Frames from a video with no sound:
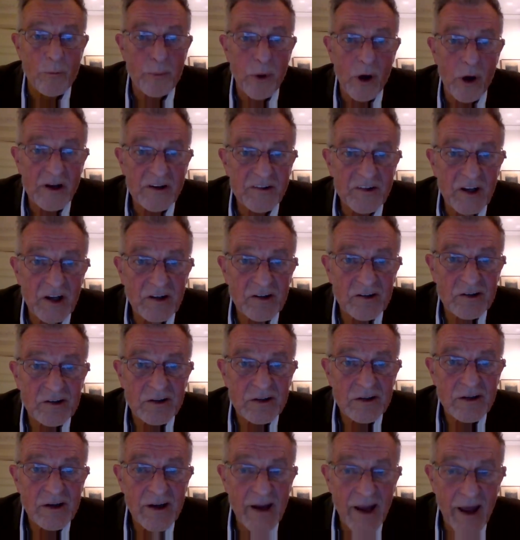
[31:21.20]

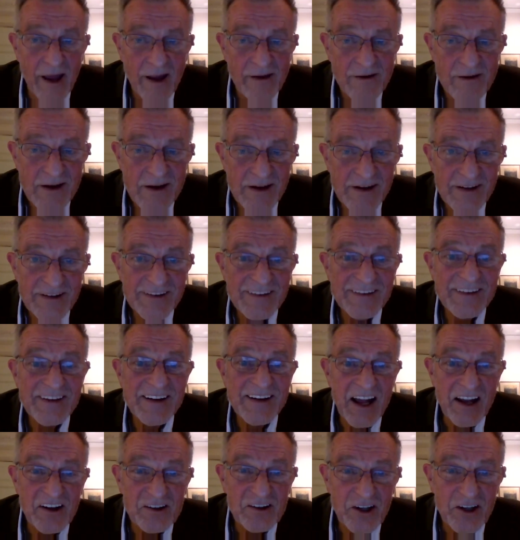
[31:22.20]
politics, yeah?
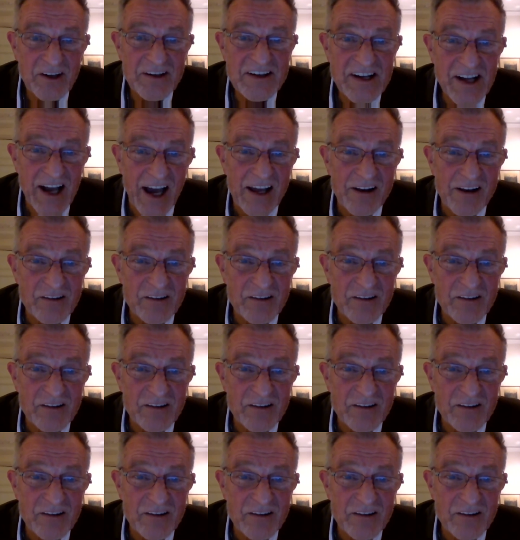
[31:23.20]
A certain kind of